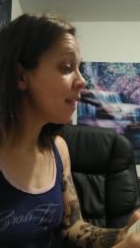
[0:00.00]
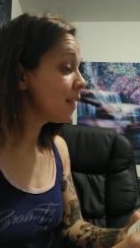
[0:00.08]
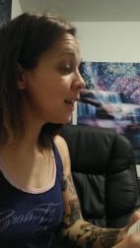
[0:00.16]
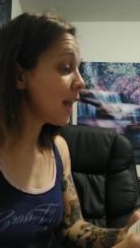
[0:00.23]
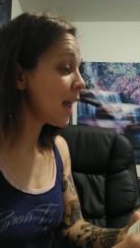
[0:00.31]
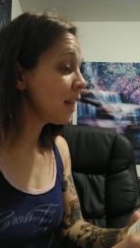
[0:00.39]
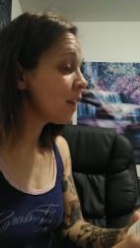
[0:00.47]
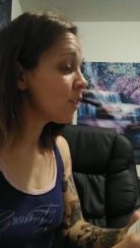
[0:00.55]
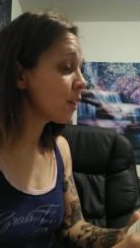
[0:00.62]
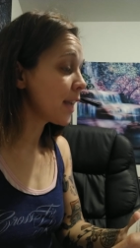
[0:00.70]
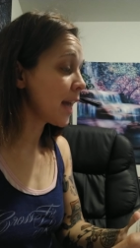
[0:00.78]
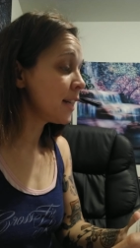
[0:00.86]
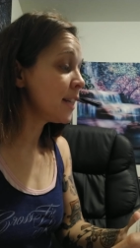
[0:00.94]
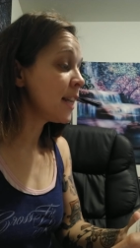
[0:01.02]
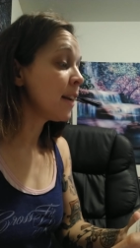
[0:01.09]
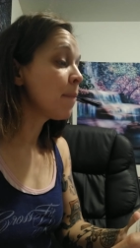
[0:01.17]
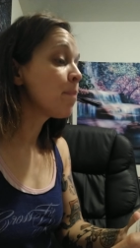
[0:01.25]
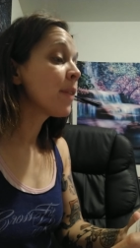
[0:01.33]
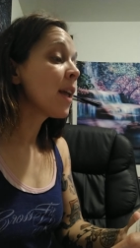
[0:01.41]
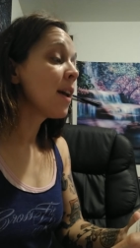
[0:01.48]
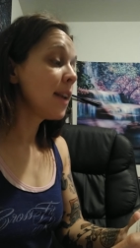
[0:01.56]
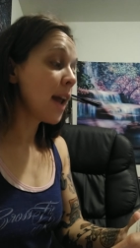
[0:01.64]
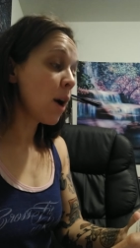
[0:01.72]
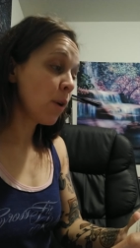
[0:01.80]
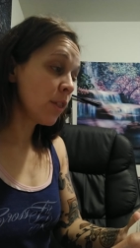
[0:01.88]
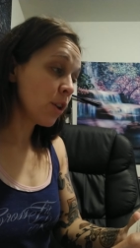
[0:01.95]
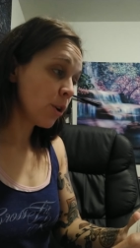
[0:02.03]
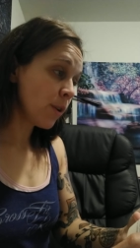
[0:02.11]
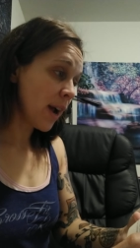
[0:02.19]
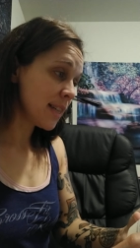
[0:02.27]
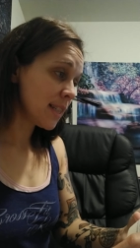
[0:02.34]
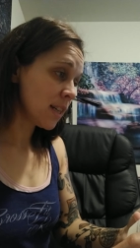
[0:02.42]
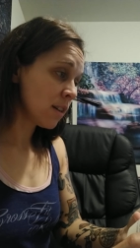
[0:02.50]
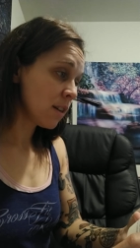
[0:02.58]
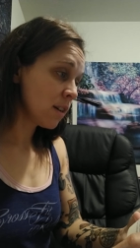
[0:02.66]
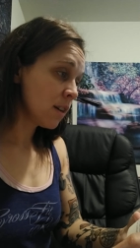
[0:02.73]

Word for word: than any other candidate now on the horizon.